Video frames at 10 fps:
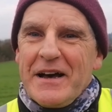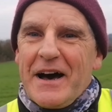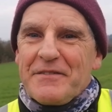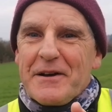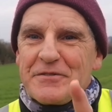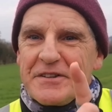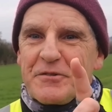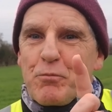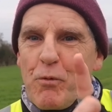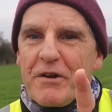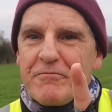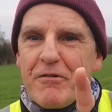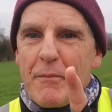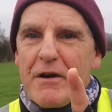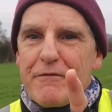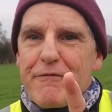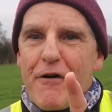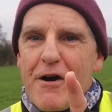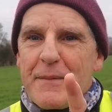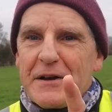And there was this one remote
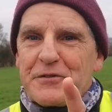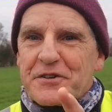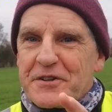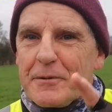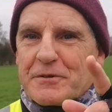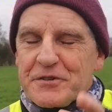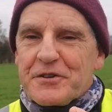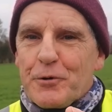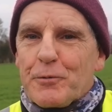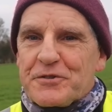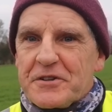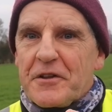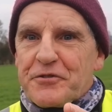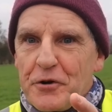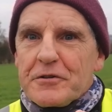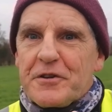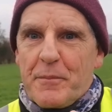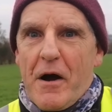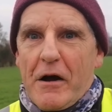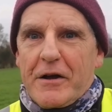farmhouse, and I was causing a dog to
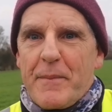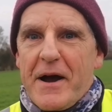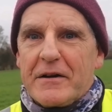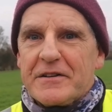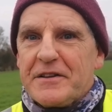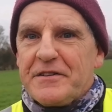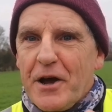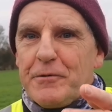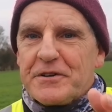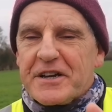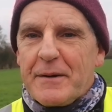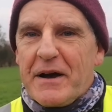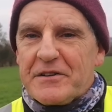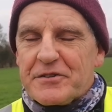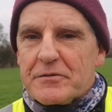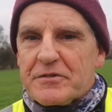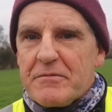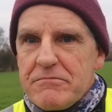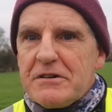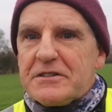bark apparently, and the owner came out and sort of said,
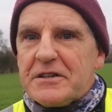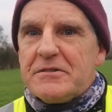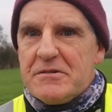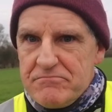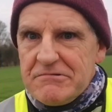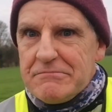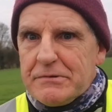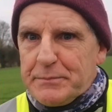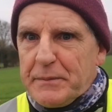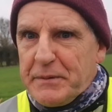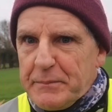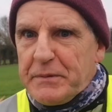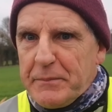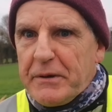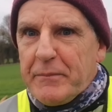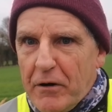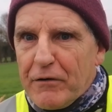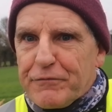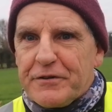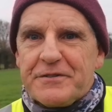"Why don't you beep, beep, beep, beep, beep
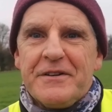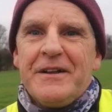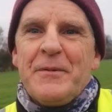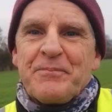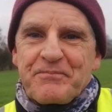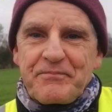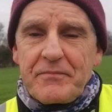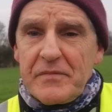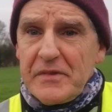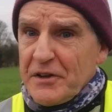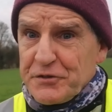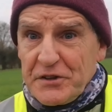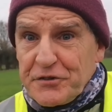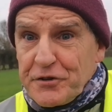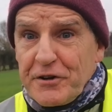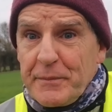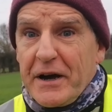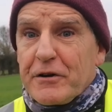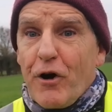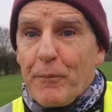off?" And I said, "Sorry mate,
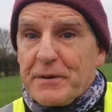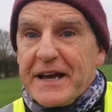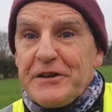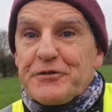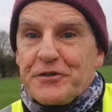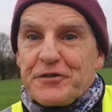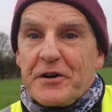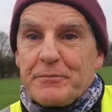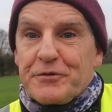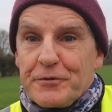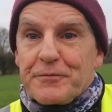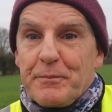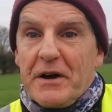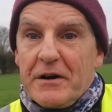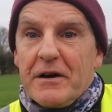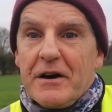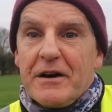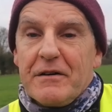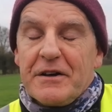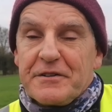I've got obligations, I'm sort of
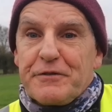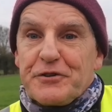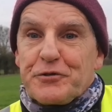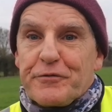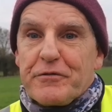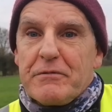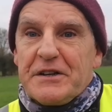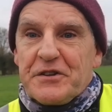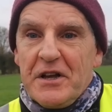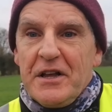an official for race."